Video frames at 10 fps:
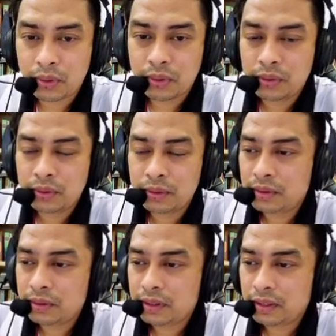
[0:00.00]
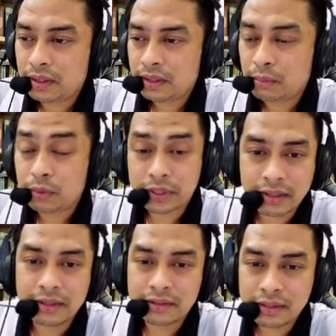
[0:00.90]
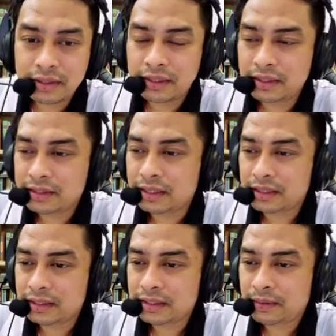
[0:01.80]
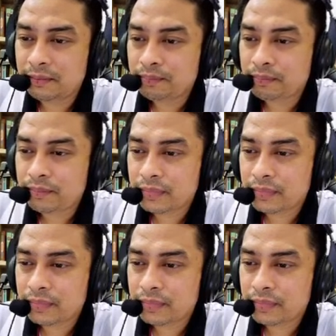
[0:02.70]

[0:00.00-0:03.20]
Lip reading: more cycle inside the.